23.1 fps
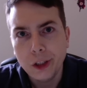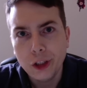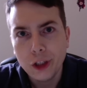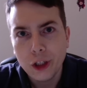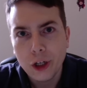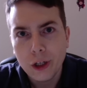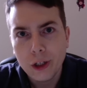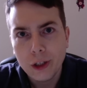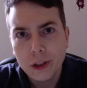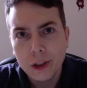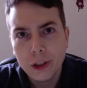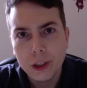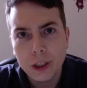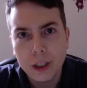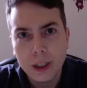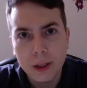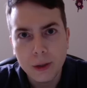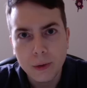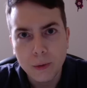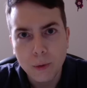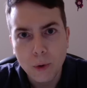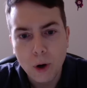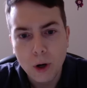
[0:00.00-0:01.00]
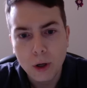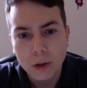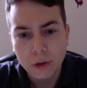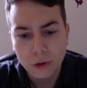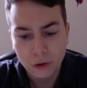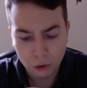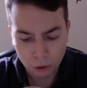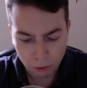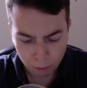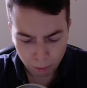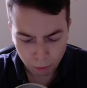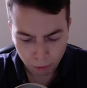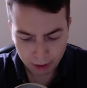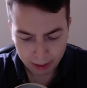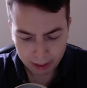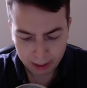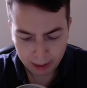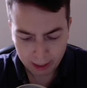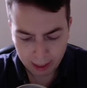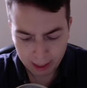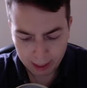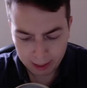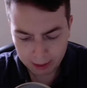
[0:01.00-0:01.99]
judge in the Ross Ulbricht
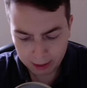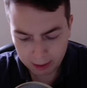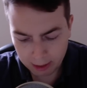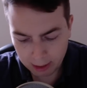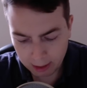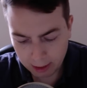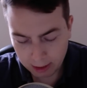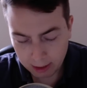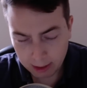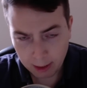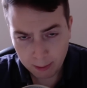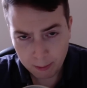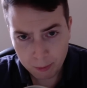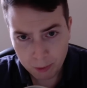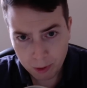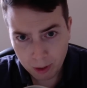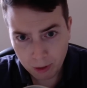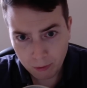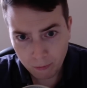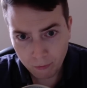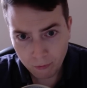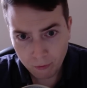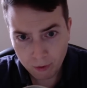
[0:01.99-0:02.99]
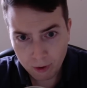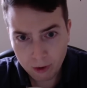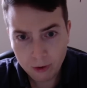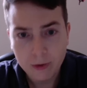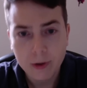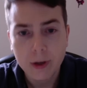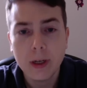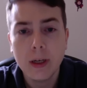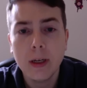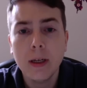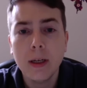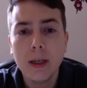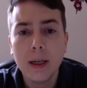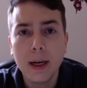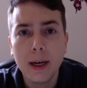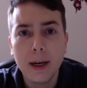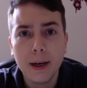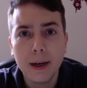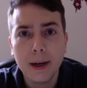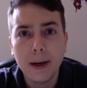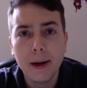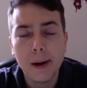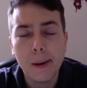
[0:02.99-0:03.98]
case did something very
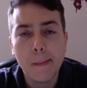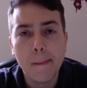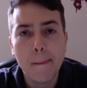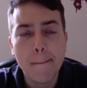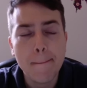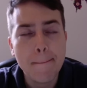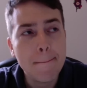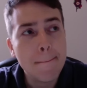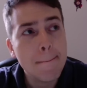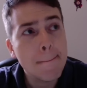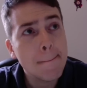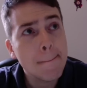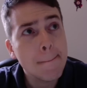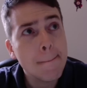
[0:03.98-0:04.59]
um,